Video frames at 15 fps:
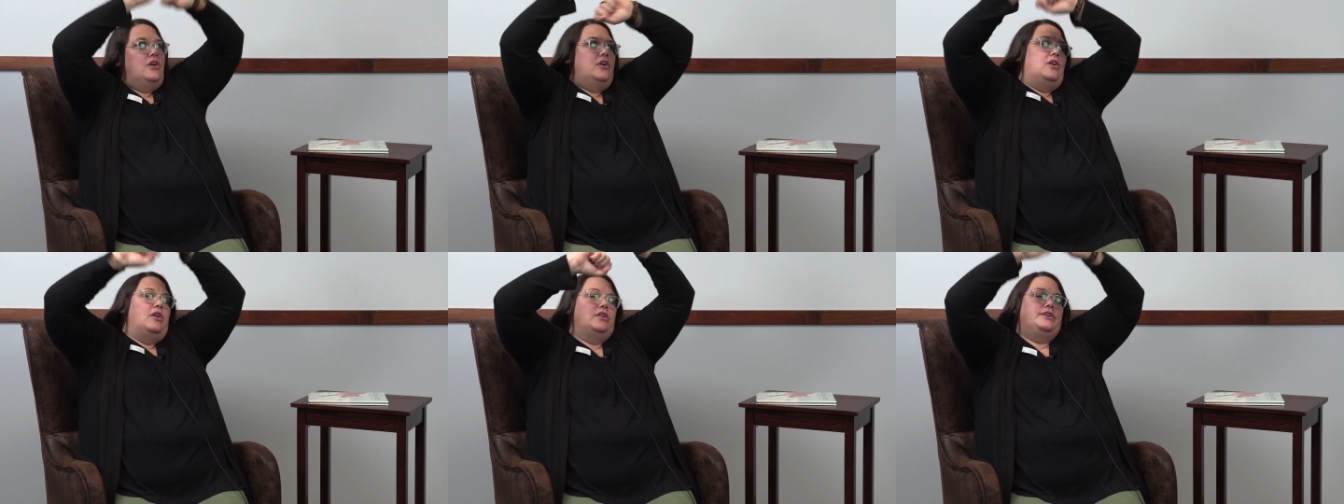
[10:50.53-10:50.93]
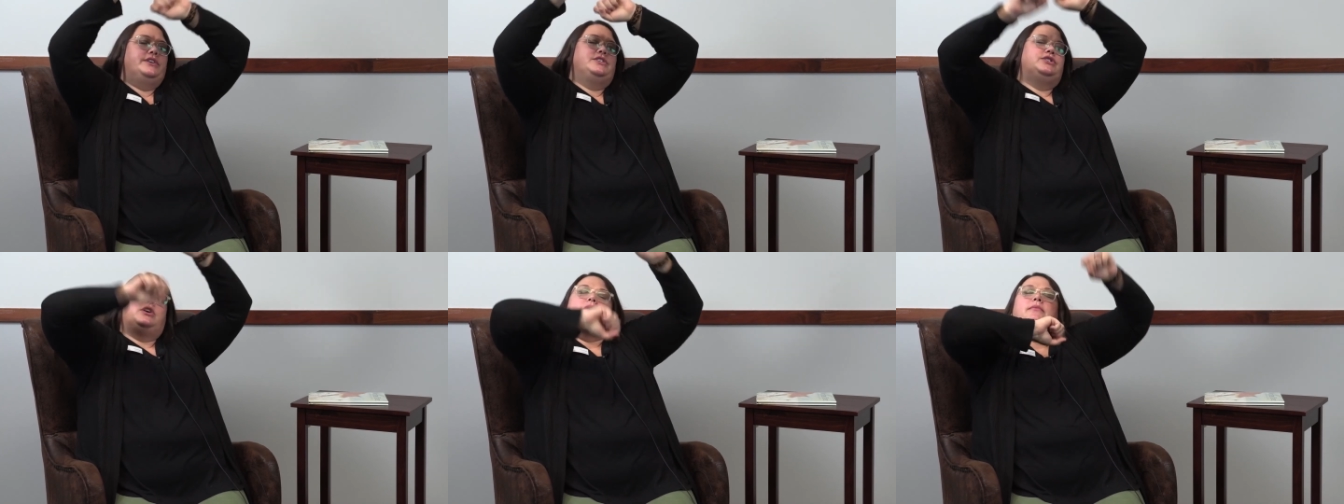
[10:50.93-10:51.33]
Oh,
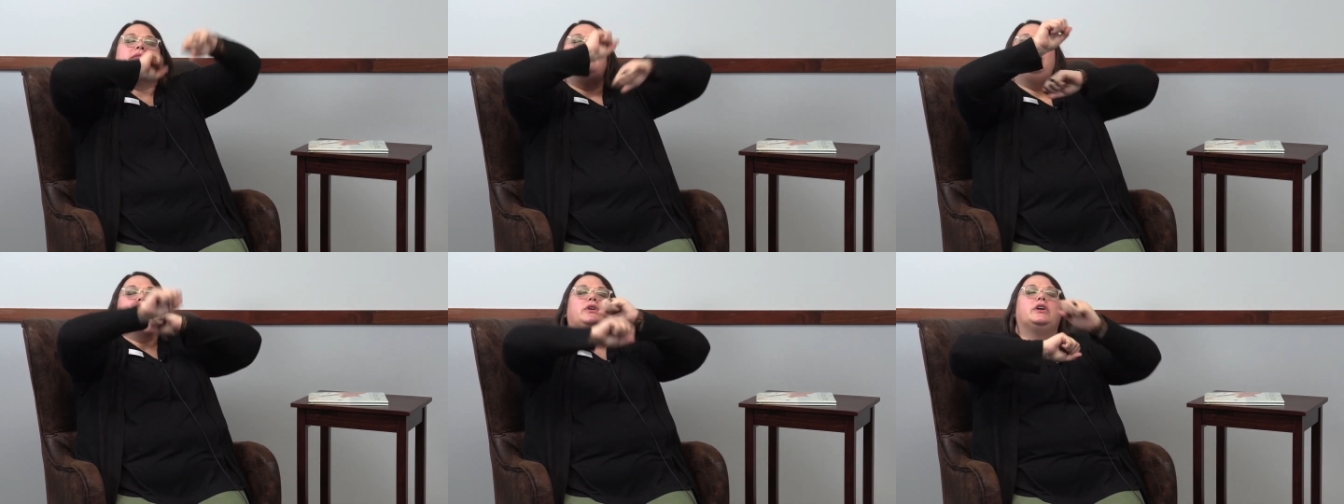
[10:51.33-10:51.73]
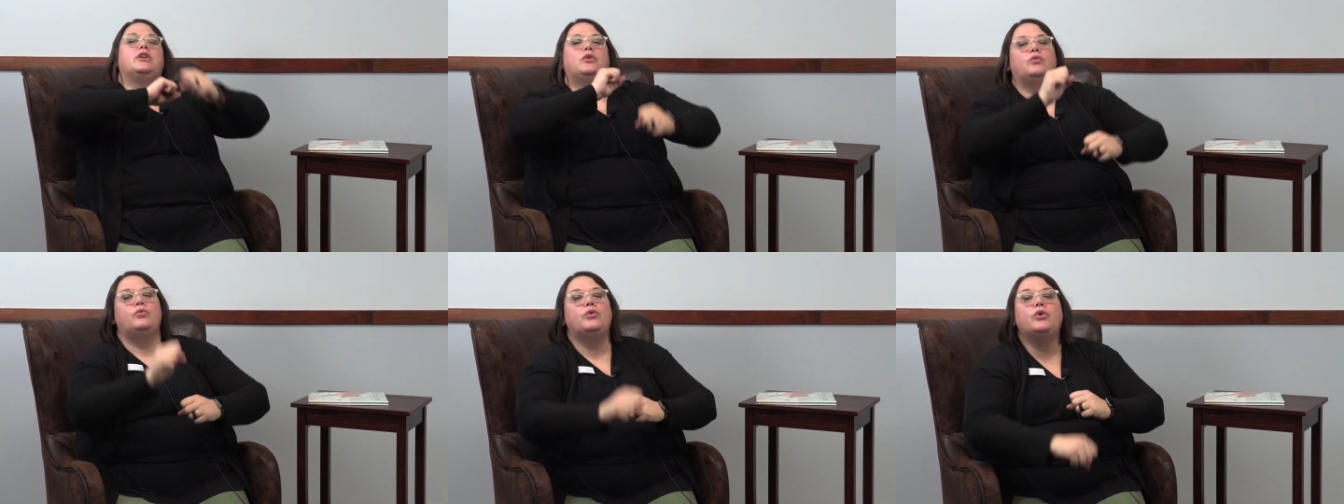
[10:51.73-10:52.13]
good job. And then we're
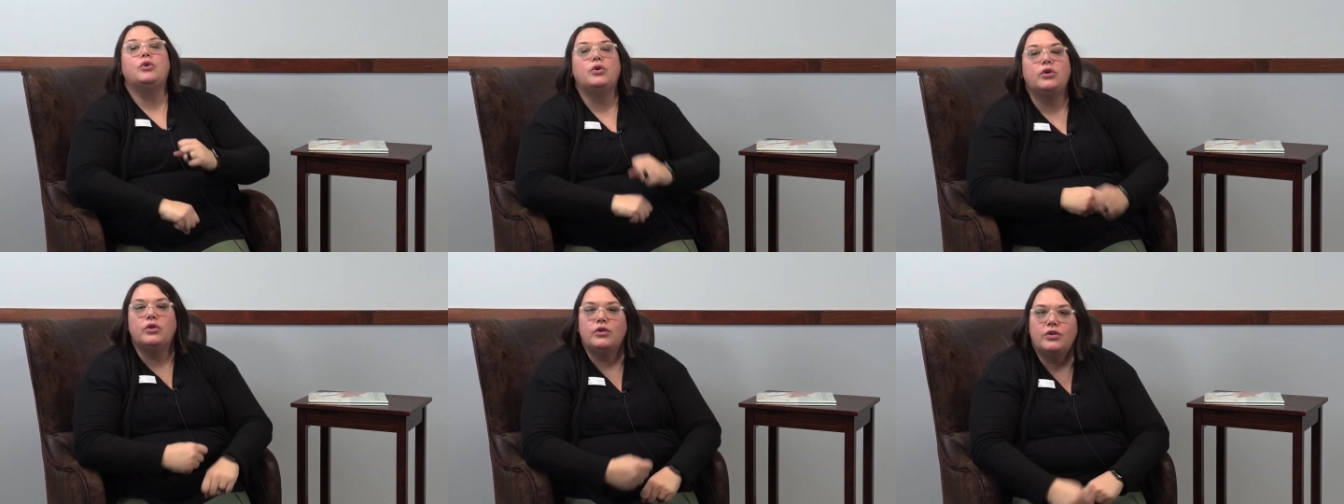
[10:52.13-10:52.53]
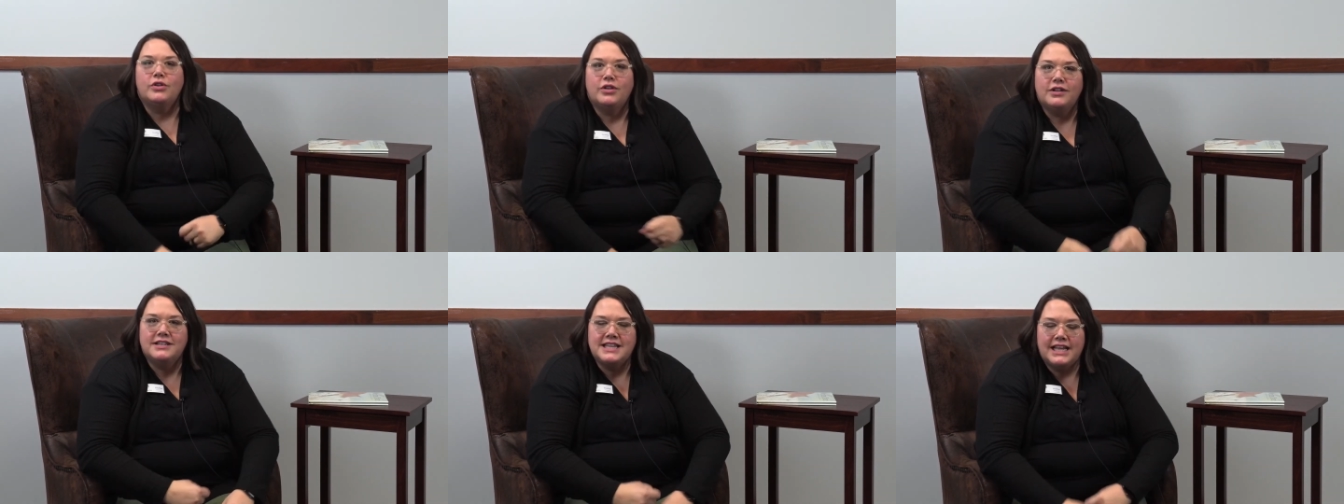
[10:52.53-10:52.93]
gonna
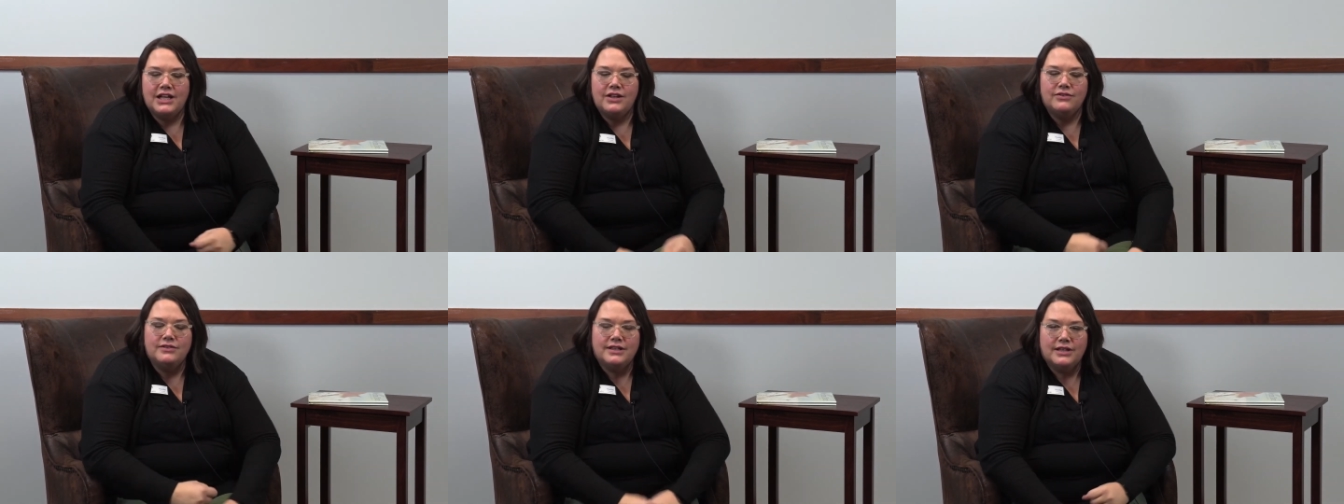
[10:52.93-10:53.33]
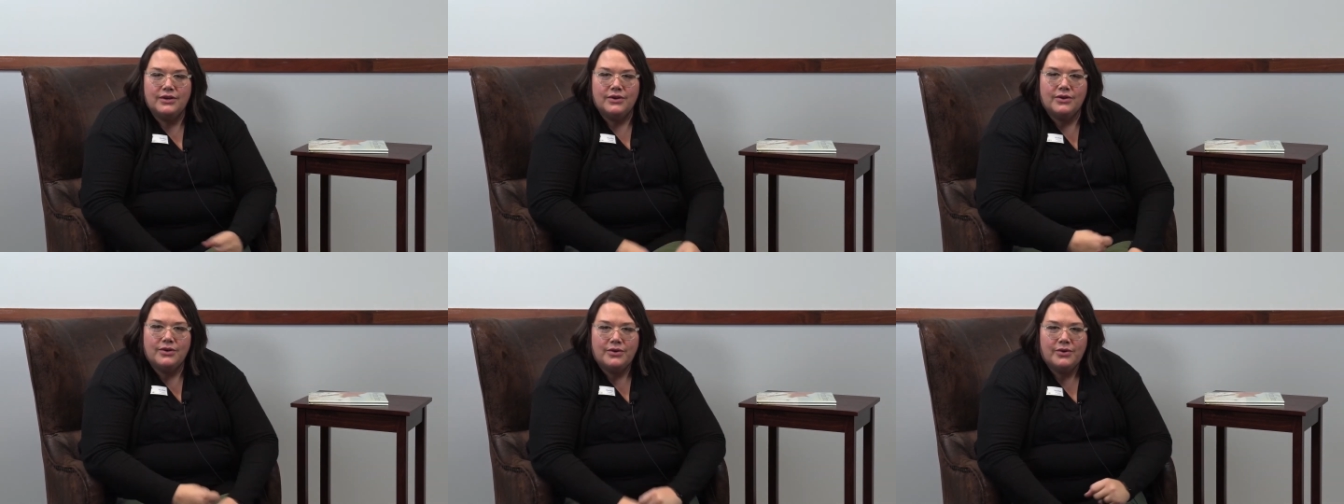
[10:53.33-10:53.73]
roll down
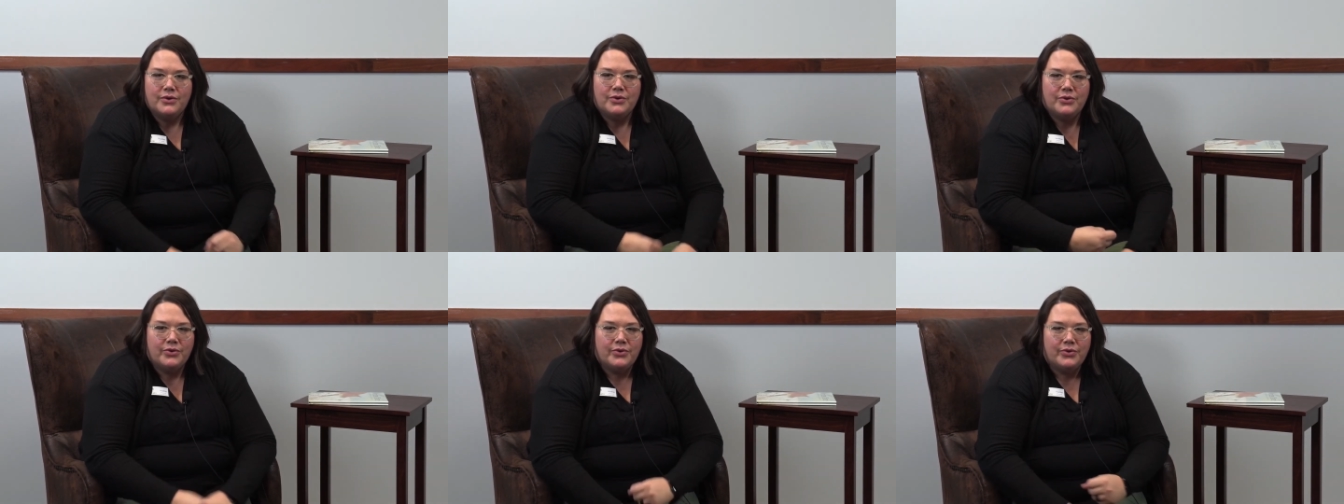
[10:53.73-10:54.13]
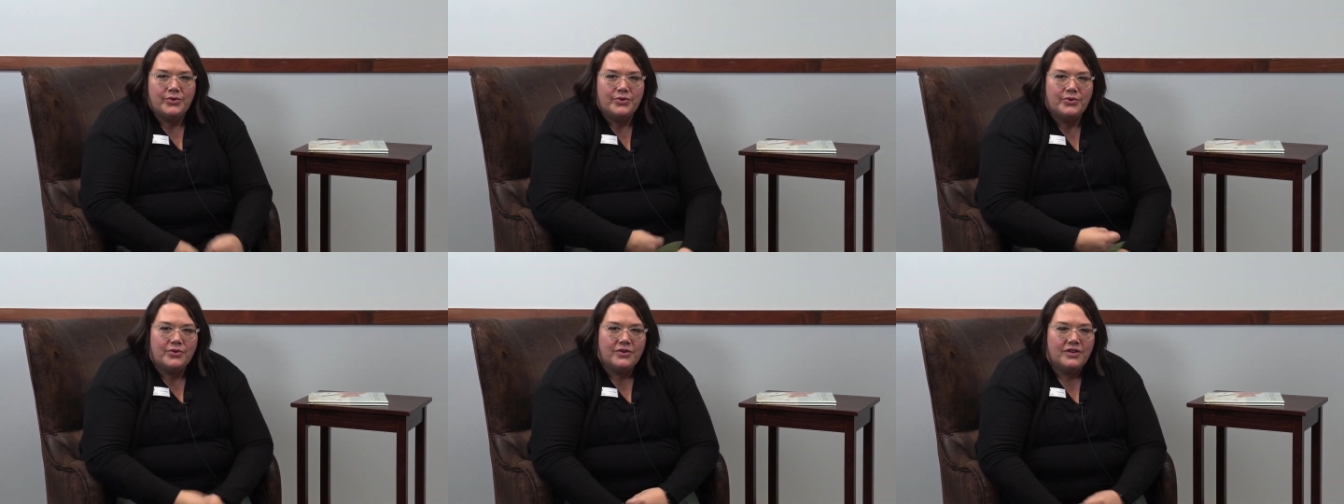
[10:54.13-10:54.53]

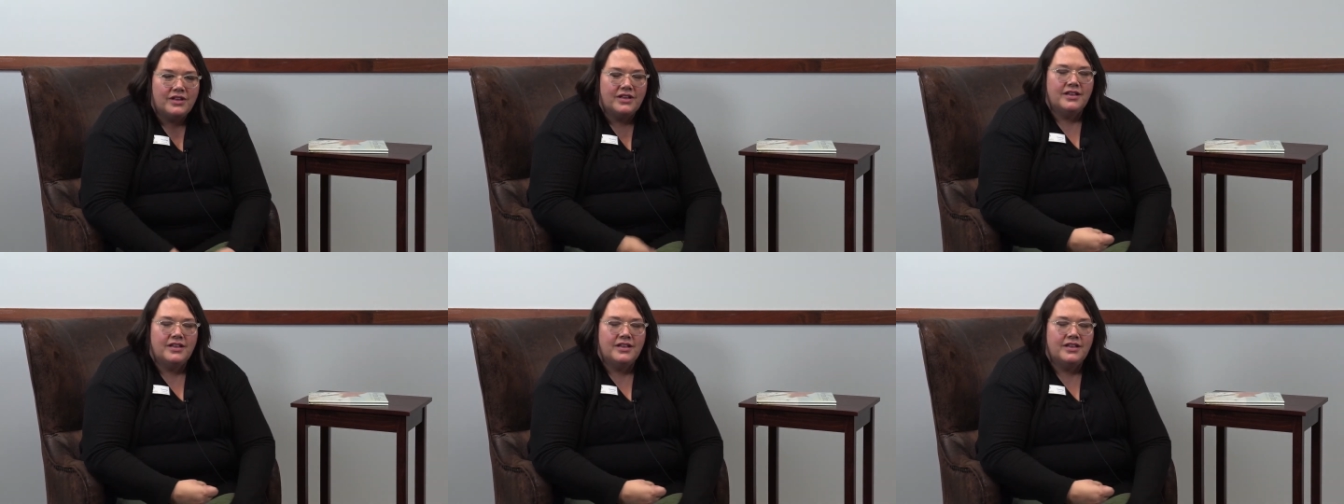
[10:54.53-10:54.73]
low.